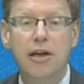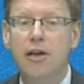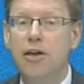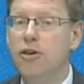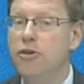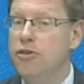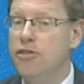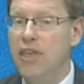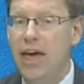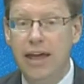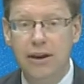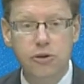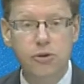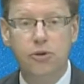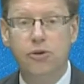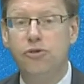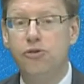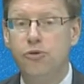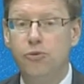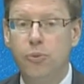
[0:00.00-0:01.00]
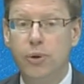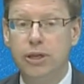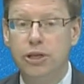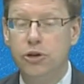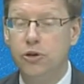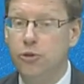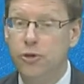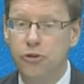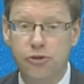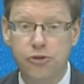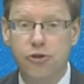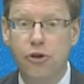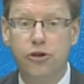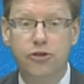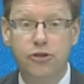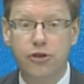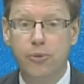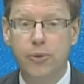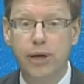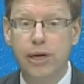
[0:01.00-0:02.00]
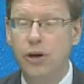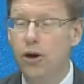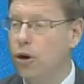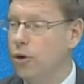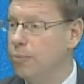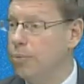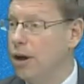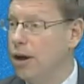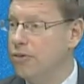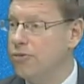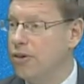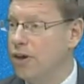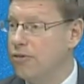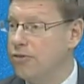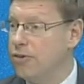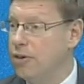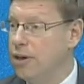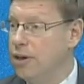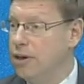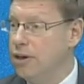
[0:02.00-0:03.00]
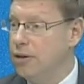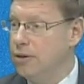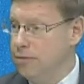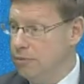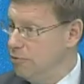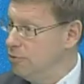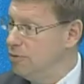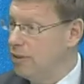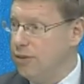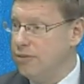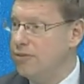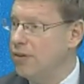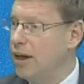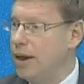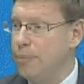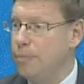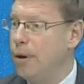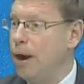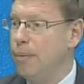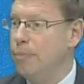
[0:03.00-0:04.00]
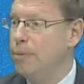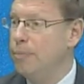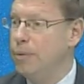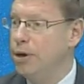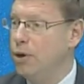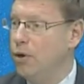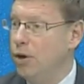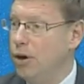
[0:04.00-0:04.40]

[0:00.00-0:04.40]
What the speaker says: then you can start your green card process. That's not a problem at all.